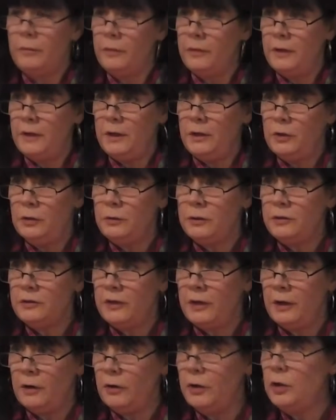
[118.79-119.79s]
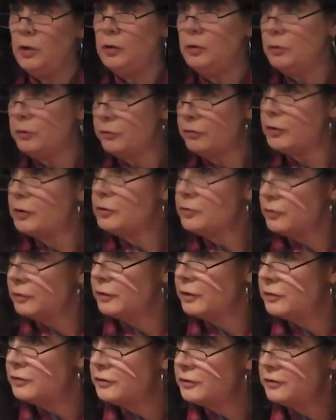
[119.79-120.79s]
the Unitarian
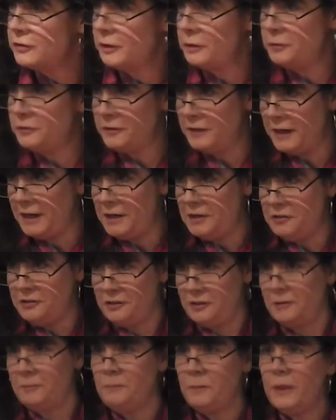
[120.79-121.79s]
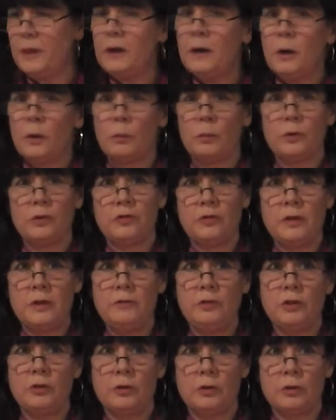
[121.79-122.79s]
Universalist Association received an